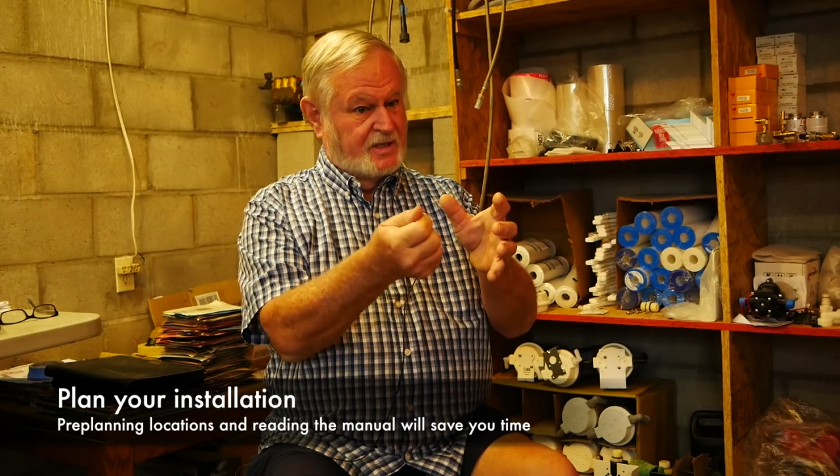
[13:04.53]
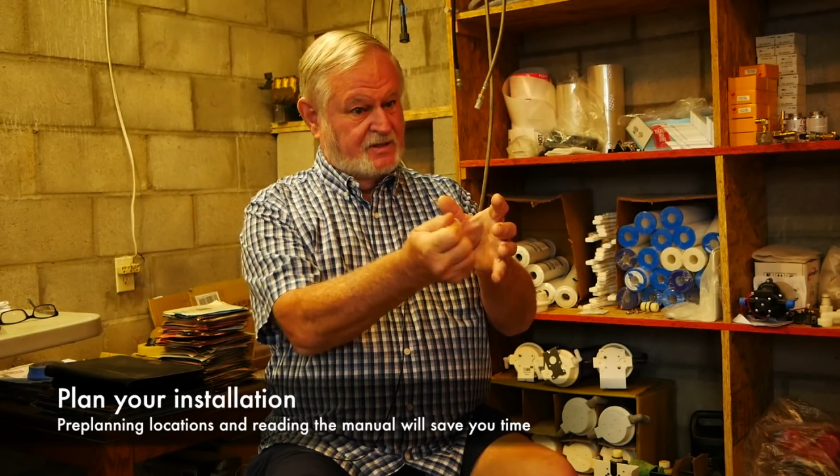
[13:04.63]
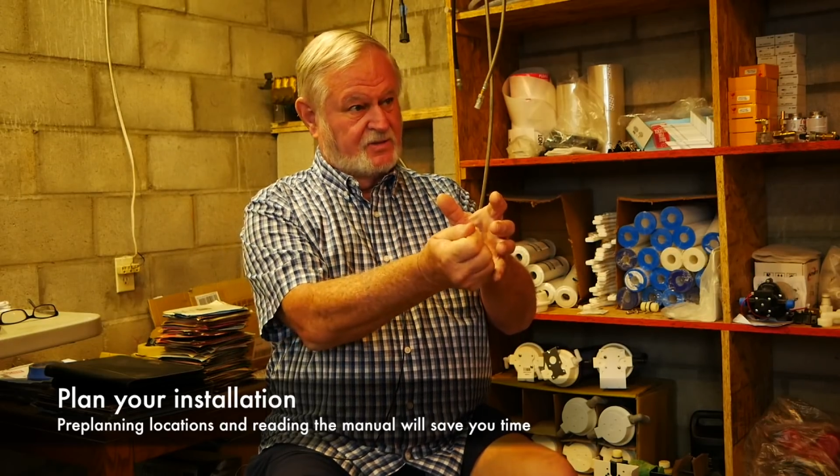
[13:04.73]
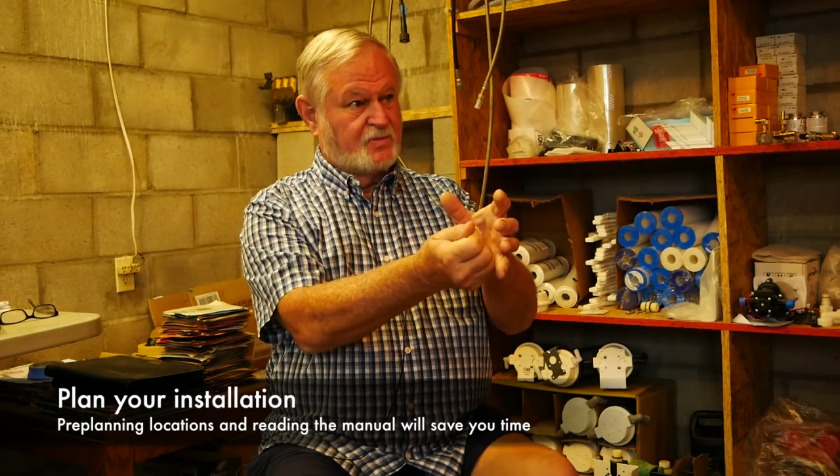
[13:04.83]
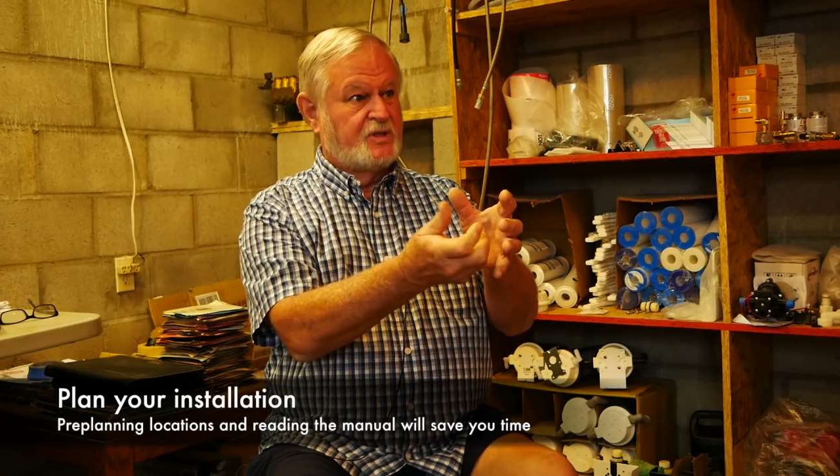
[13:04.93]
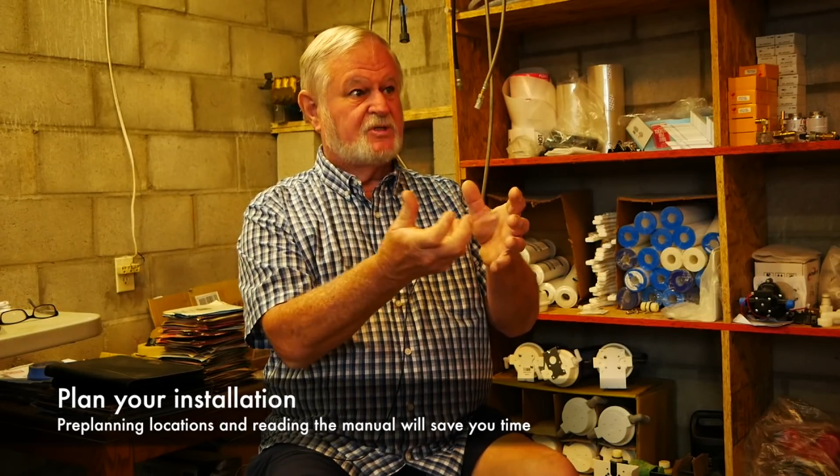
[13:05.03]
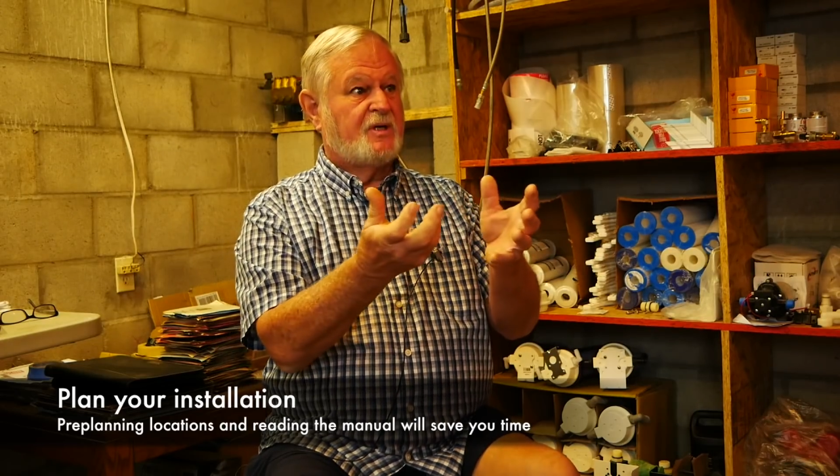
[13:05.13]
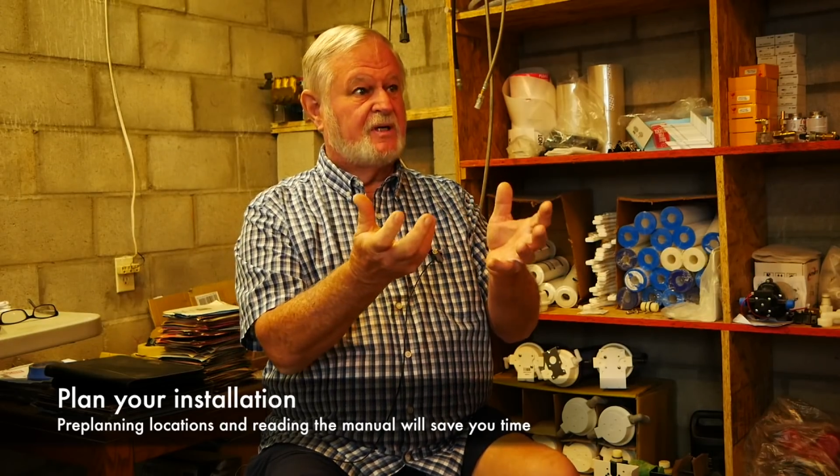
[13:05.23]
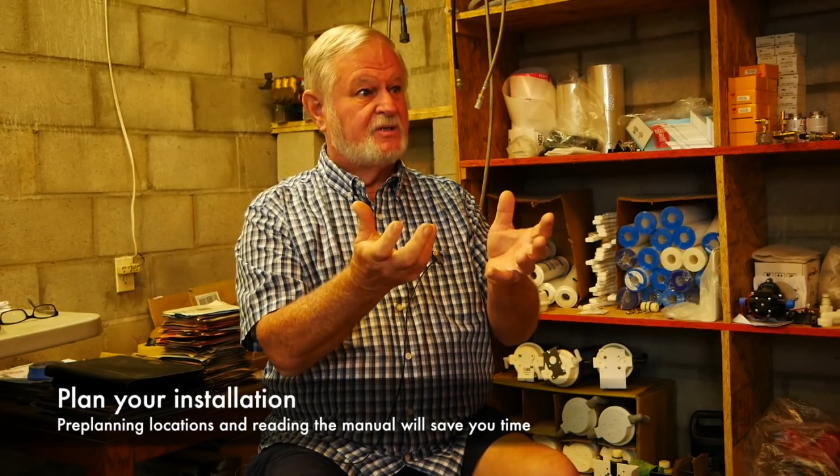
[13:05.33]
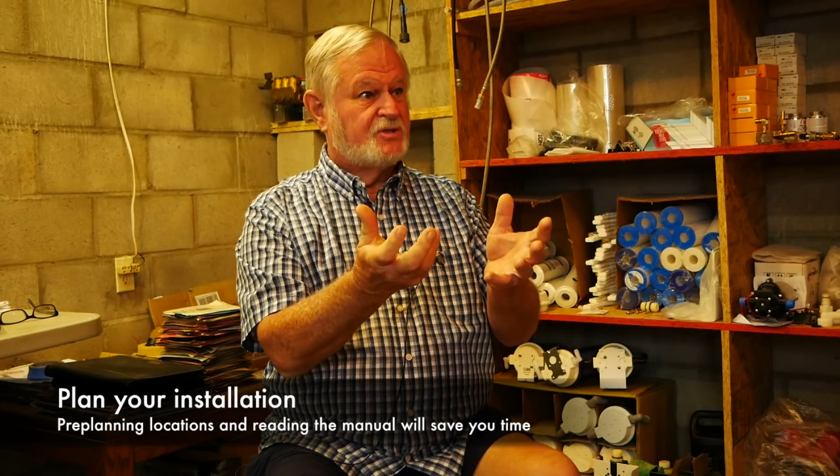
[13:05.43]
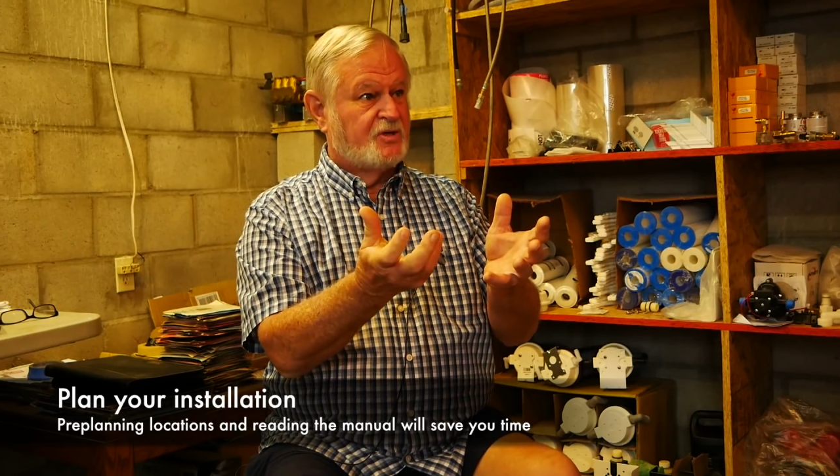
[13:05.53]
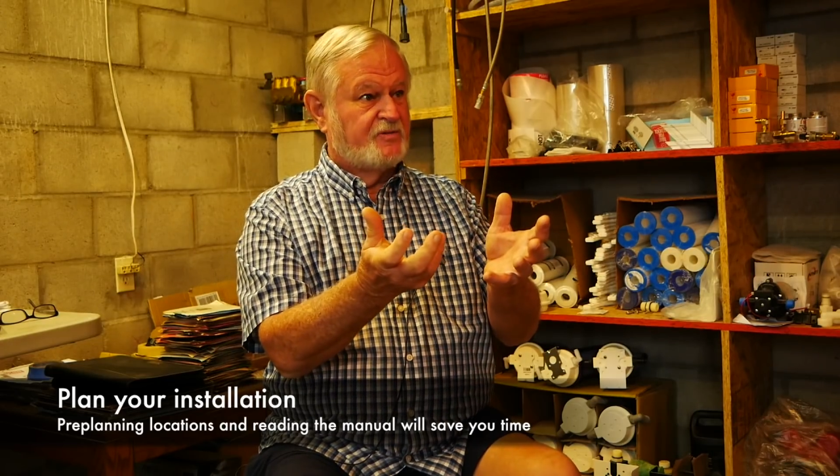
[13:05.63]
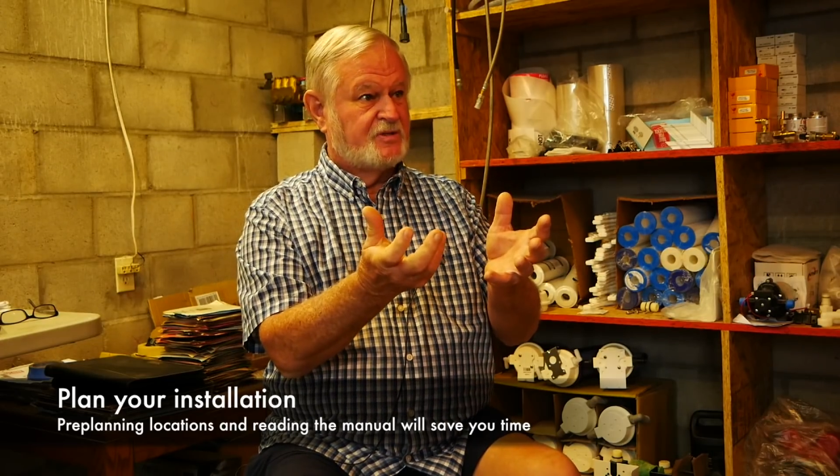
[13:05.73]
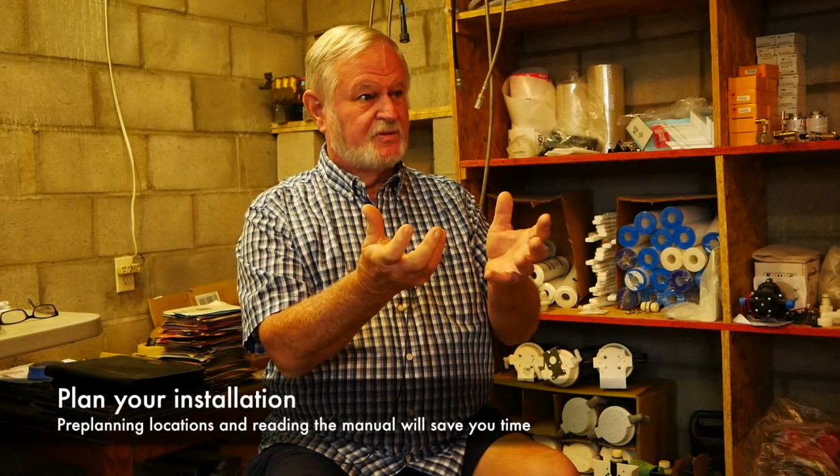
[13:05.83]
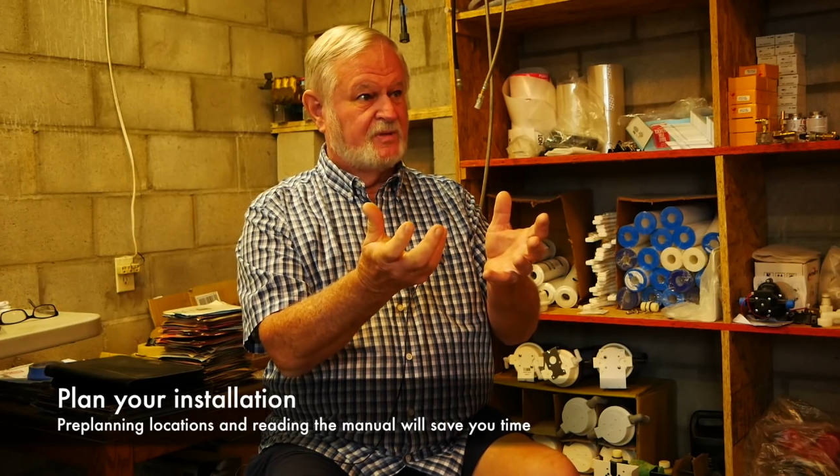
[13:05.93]
get the wrench on it and
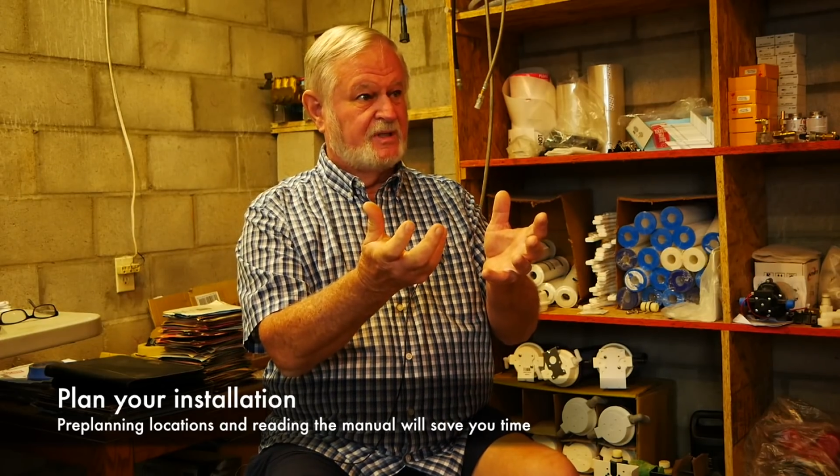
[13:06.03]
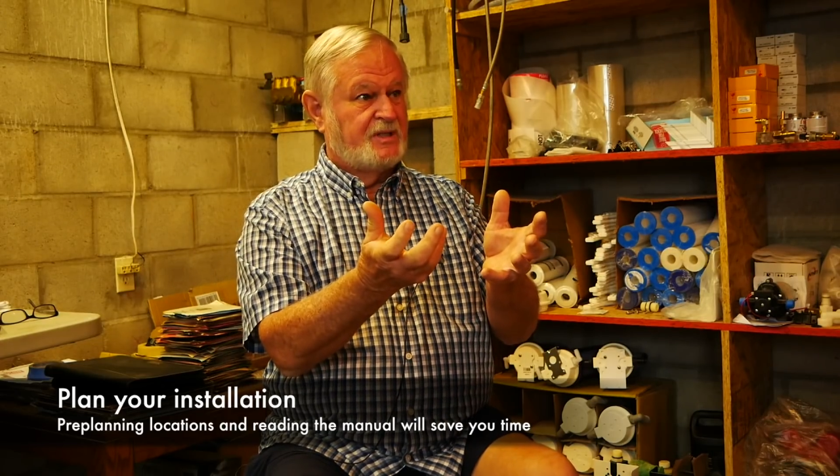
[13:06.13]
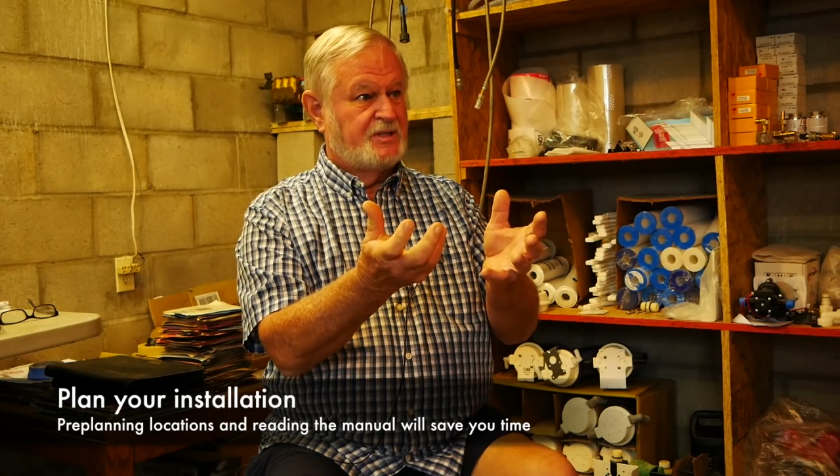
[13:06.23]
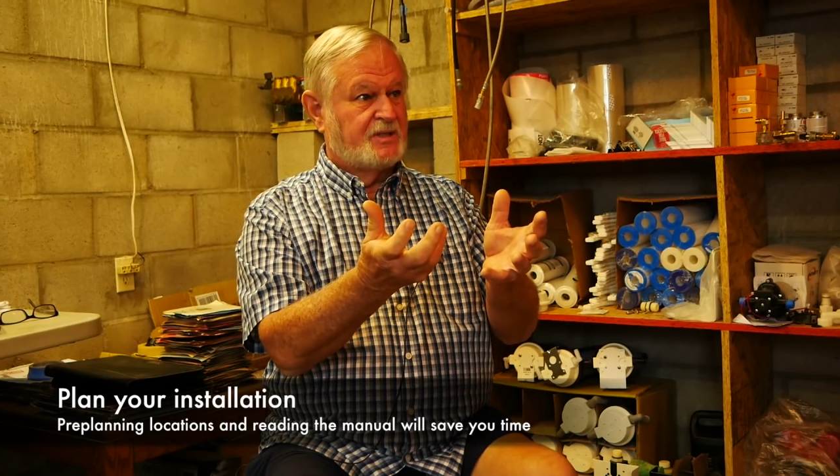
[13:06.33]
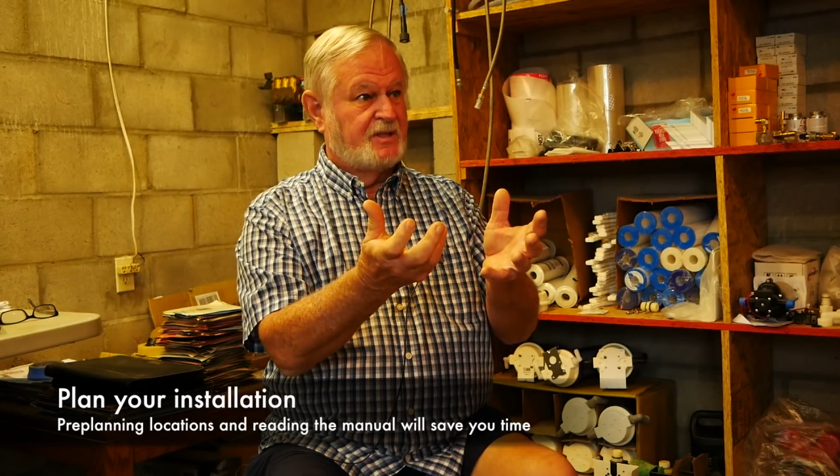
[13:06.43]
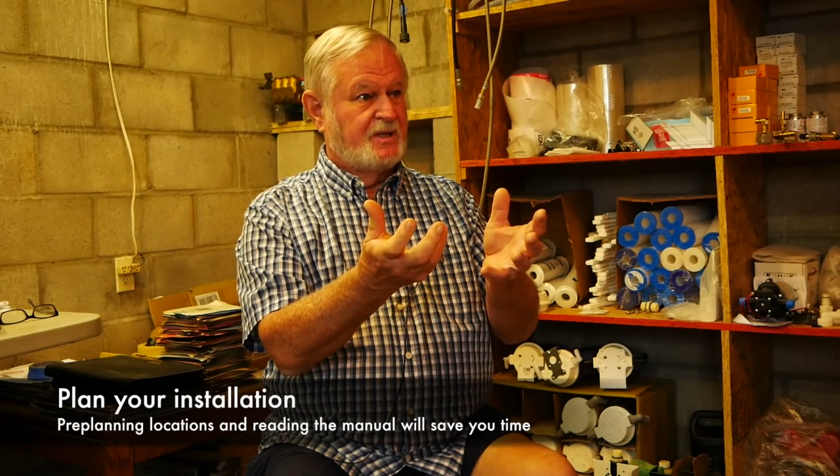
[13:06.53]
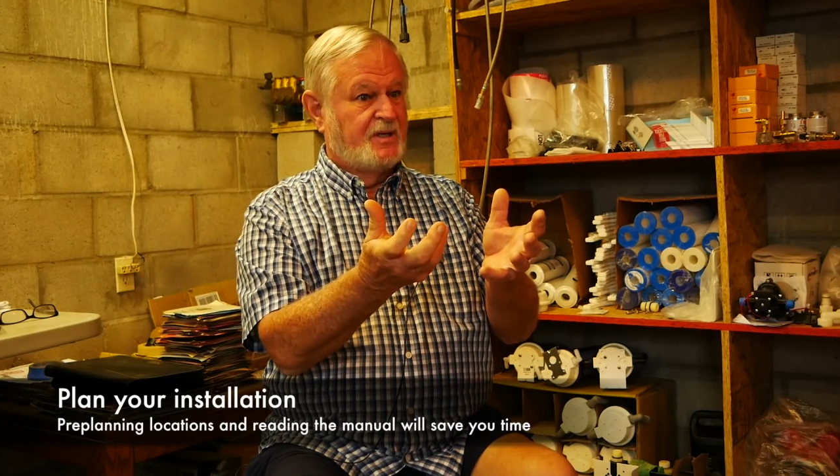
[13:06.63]
service it real easy.